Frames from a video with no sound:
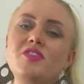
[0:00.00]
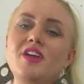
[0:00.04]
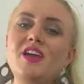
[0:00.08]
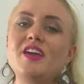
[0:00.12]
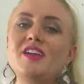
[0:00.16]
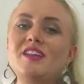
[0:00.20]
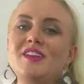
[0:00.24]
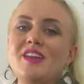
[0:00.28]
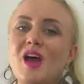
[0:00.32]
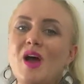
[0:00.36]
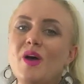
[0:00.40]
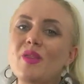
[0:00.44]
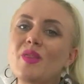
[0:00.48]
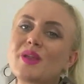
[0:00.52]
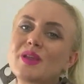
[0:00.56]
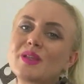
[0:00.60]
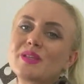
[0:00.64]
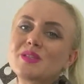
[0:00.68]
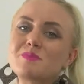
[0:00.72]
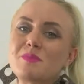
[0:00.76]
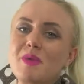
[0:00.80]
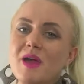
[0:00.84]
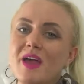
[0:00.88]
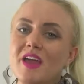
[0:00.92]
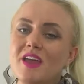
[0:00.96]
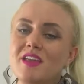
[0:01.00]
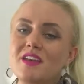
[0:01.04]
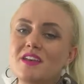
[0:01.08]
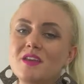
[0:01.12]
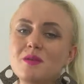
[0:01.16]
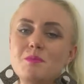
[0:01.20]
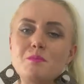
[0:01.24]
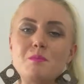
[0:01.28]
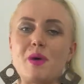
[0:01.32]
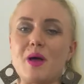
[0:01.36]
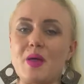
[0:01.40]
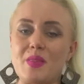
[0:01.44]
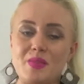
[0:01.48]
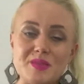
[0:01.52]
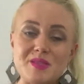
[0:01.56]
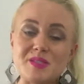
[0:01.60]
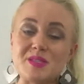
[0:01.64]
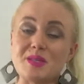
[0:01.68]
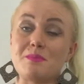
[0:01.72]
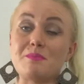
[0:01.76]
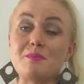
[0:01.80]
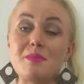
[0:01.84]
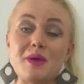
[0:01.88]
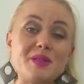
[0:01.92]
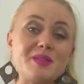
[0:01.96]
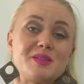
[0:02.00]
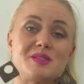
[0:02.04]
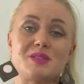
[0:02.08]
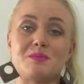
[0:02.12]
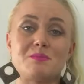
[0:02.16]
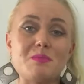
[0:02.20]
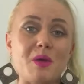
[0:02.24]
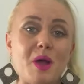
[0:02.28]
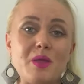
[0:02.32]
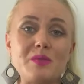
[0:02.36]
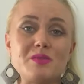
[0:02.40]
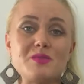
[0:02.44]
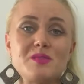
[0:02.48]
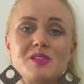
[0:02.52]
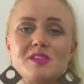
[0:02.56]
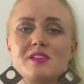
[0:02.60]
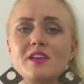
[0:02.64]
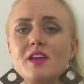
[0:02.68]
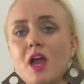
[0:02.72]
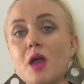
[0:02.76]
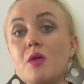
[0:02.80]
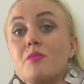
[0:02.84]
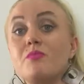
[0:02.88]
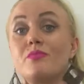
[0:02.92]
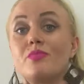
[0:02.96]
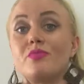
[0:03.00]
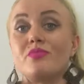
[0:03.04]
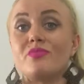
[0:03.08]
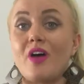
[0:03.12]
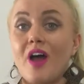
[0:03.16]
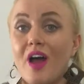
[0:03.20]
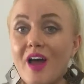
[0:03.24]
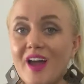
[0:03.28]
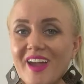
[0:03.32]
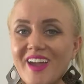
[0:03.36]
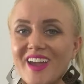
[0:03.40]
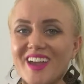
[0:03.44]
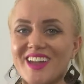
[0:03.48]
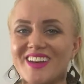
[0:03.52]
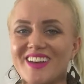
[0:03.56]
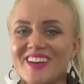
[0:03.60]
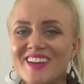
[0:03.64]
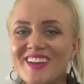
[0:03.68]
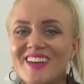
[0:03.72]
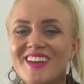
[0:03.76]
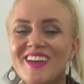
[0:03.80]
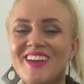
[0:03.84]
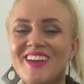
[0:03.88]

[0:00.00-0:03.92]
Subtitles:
And now that it's been months and months and months, like, I'm fine.